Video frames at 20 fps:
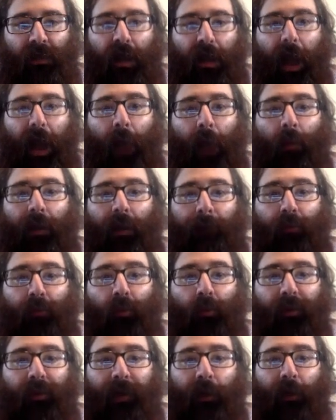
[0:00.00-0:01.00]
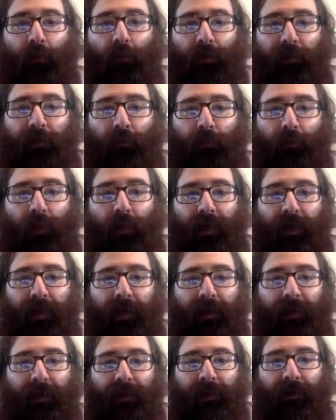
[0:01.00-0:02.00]
I want to point out right
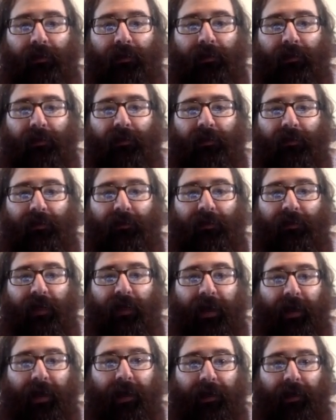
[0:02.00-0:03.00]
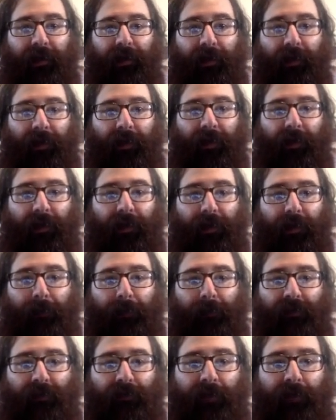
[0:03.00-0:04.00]
away that
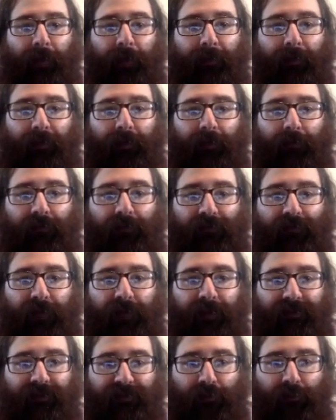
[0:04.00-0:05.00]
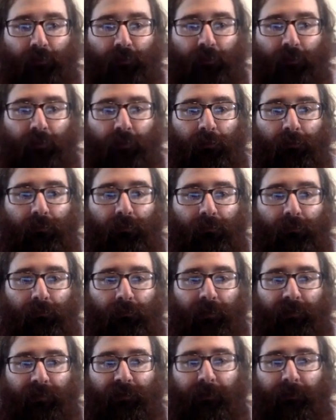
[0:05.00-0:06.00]
my denominator is non-zero,
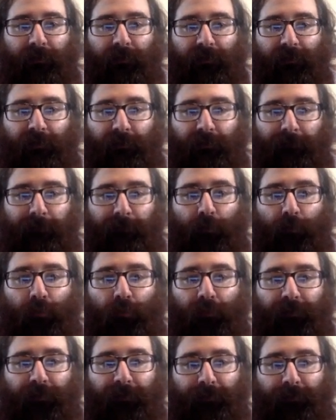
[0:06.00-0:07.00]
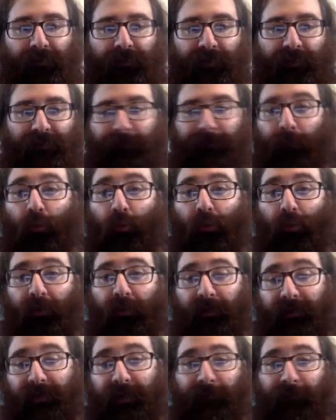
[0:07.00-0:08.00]
right? W to the 4th plus 4
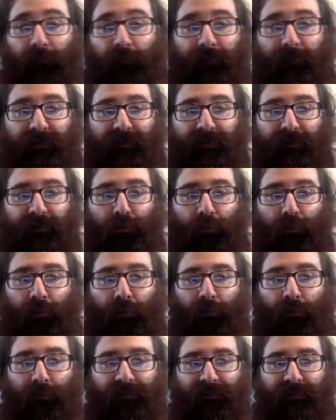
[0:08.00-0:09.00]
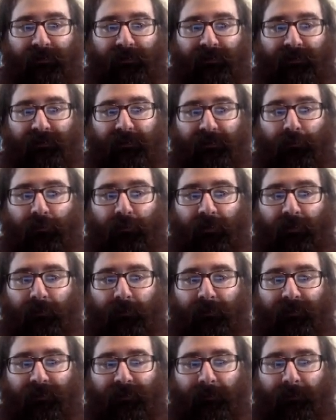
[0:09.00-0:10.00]
can never be 0, since it's either going to
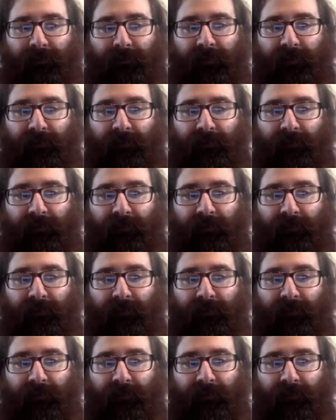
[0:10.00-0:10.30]
be something